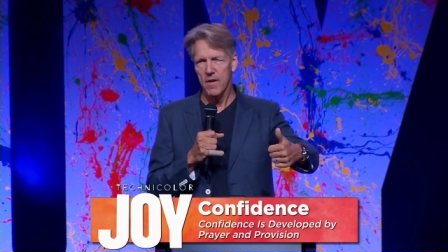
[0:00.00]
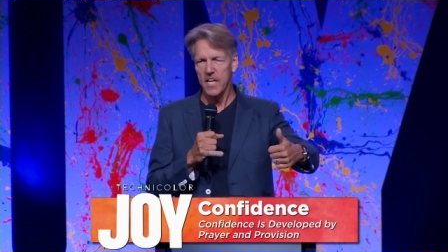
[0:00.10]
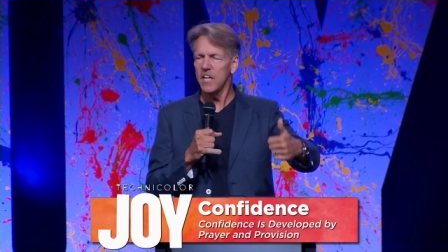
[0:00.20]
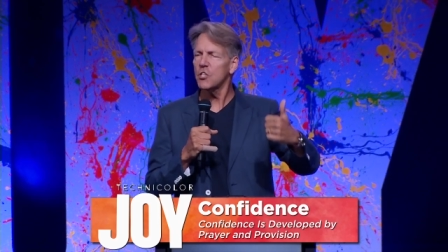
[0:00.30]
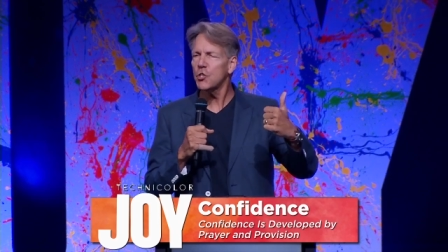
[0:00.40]

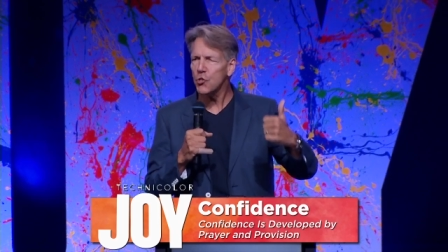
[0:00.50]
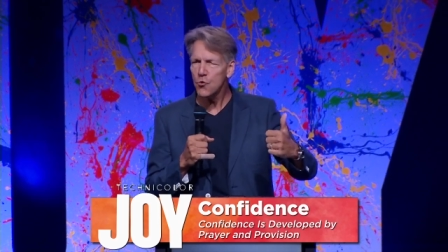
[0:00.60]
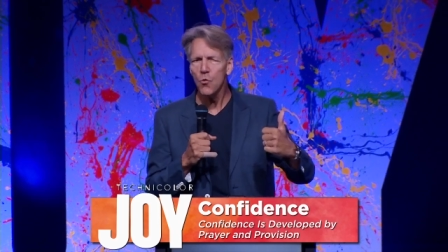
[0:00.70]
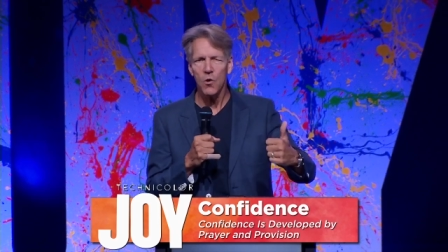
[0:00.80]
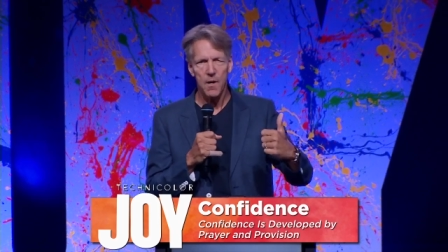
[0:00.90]
He is
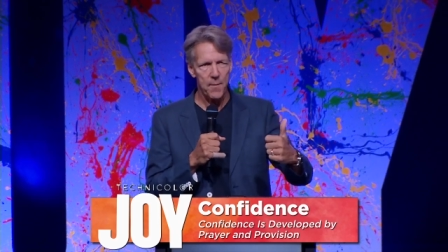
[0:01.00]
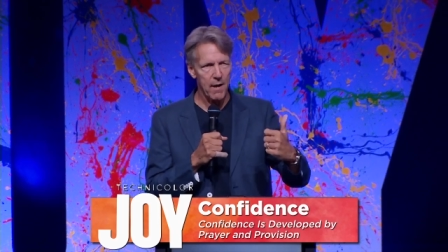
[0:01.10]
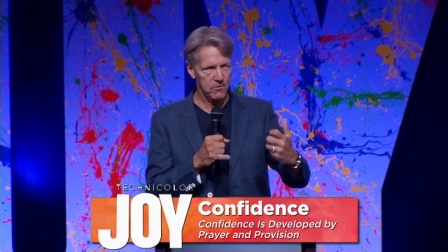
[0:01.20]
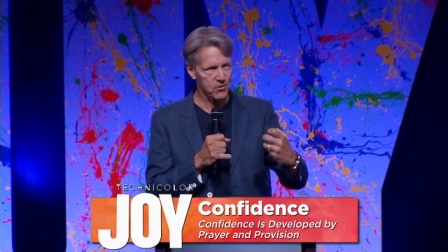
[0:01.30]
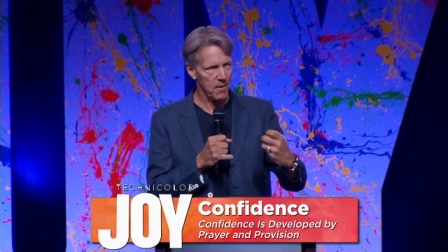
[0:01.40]
sure
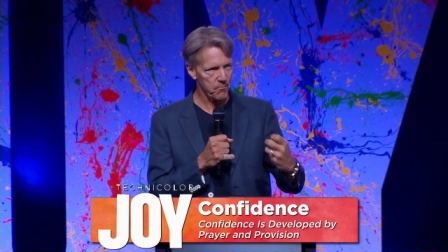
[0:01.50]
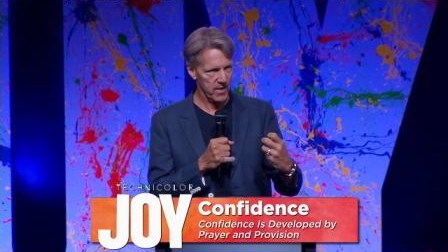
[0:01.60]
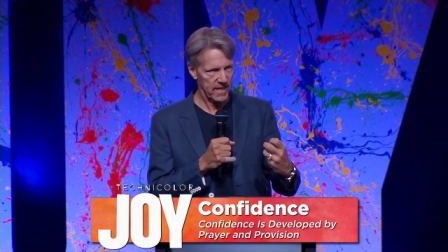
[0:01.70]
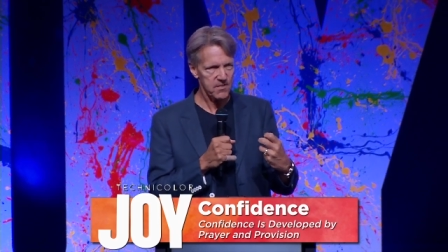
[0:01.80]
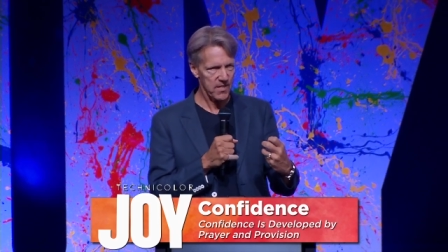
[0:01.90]
about
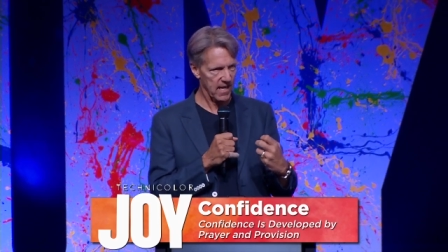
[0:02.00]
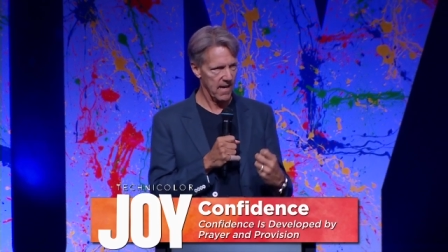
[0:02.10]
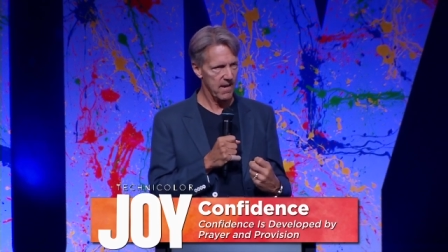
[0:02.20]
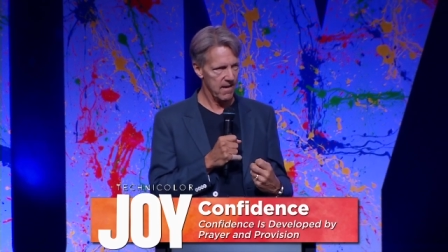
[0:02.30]
something, isn't he?